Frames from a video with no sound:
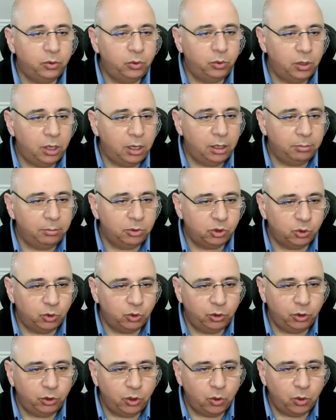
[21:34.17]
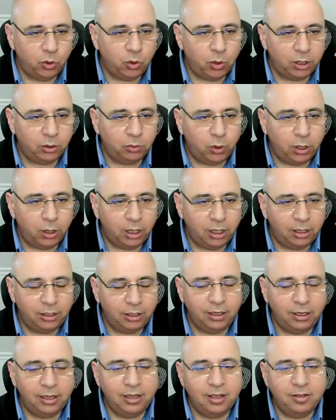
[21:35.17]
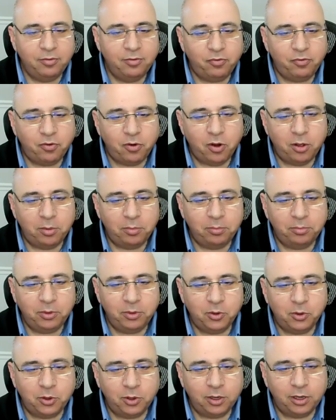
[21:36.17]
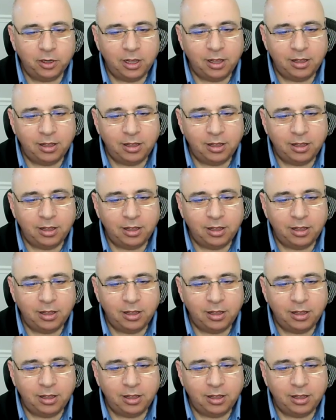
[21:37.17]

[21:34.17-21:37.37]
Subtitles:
who I'm sure you know quite well from your